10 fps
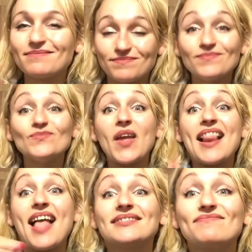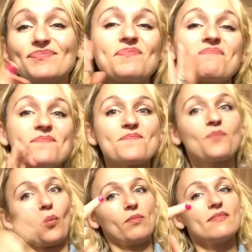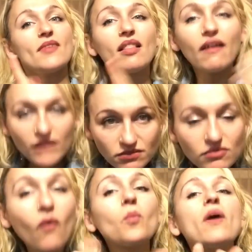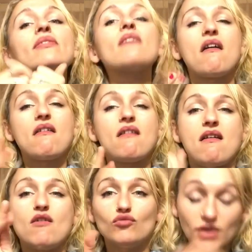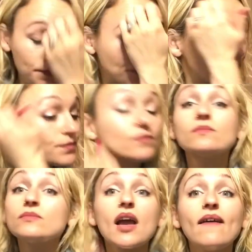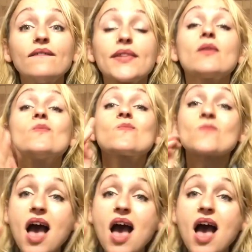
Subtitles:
As of this past Friday, it's been 3 weeks, and next week I'll be celebrating my 1-month anniversary.